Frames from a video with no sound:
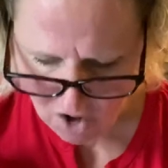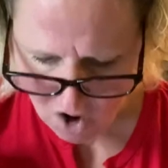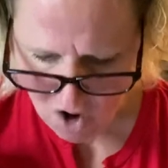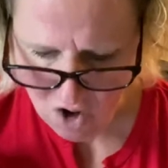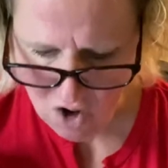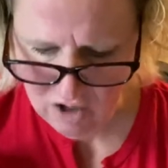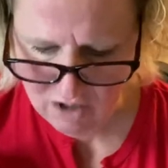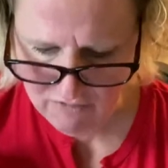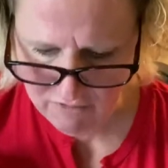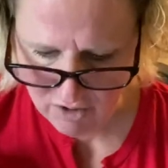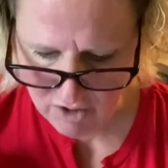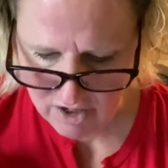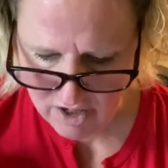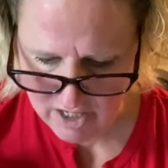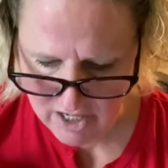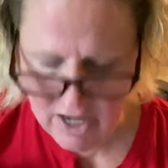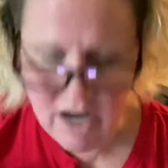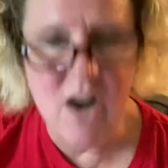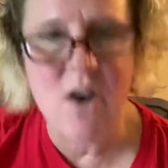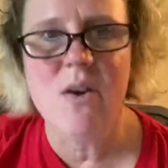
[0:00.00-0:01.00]
Oliver?
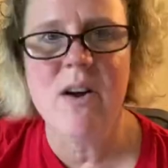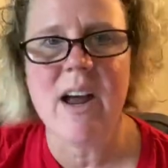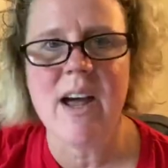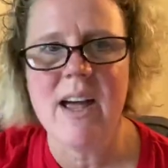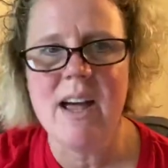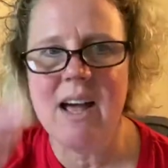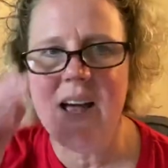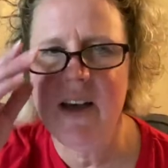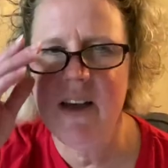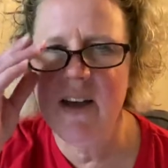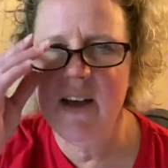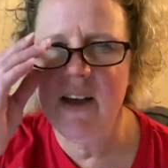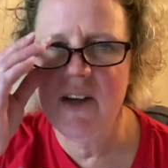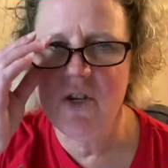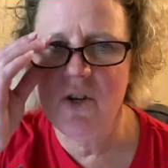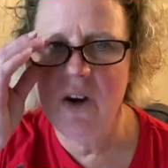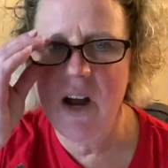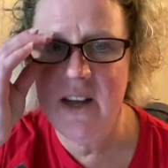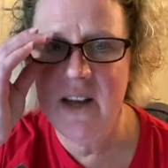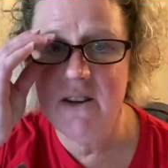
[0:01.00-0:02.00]
And I
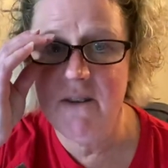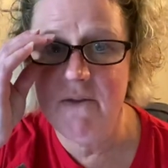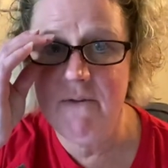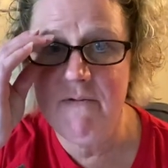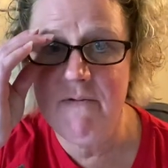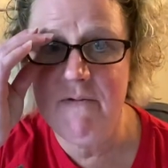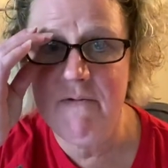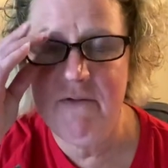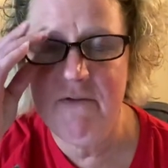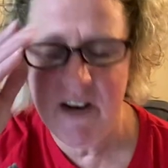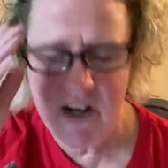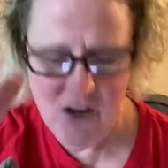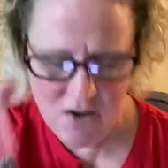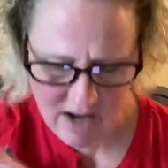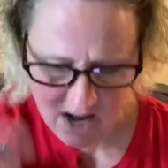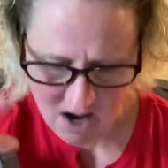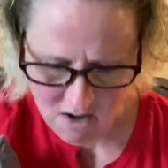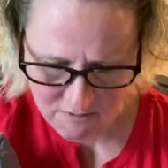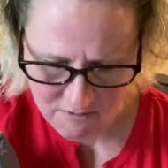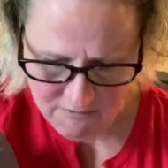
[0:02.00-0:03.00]
tried to figure it
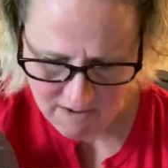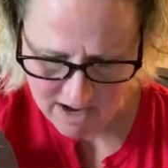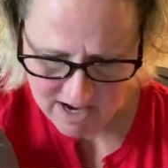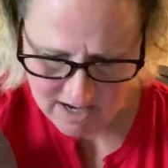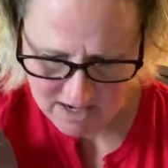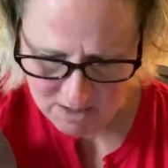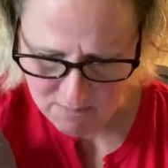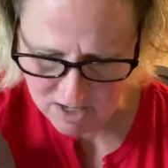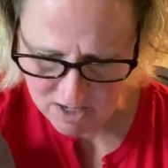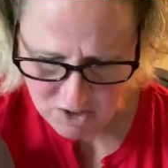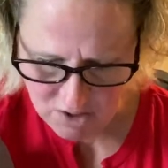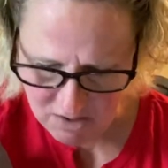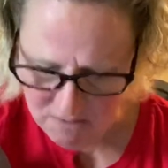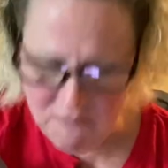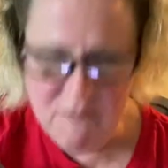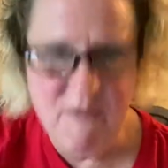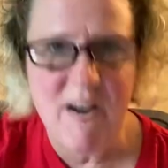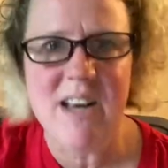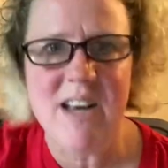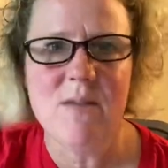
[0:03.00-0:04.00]
out, find him. I couldn't
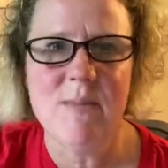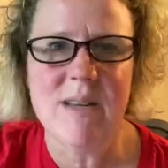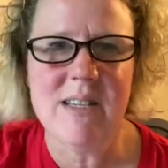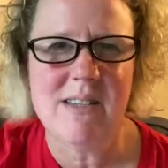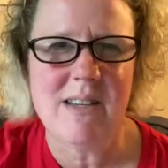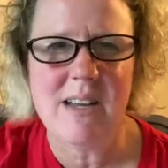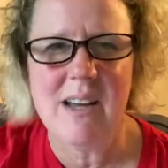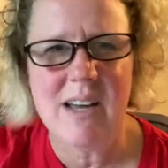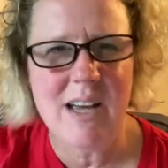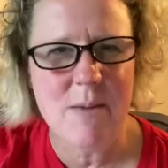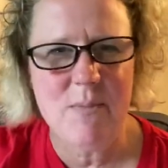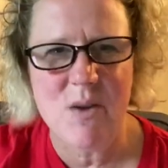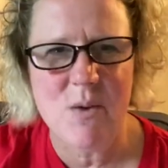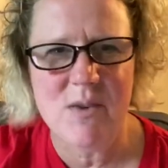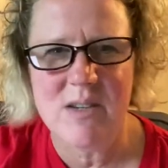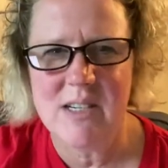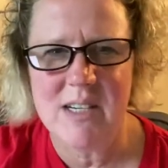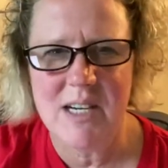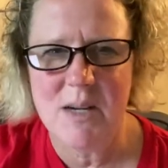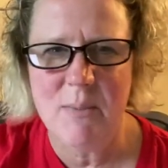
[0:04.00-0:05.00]
find him in CCAP. There
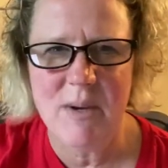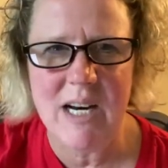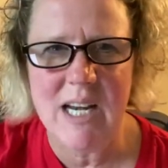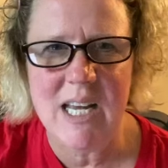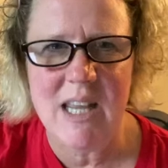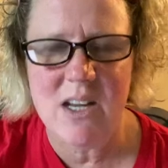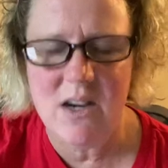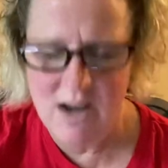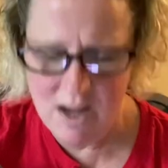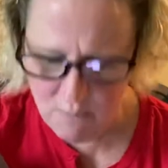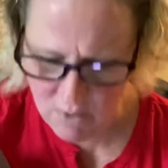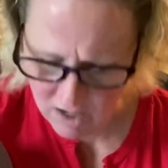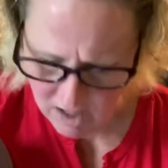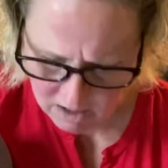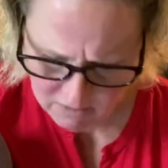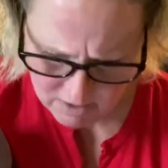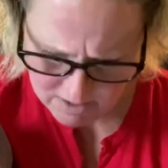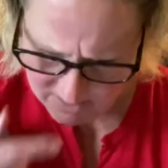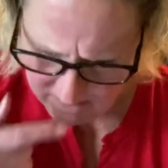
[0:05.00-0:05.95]
wasn't anybody in there named Oliver, so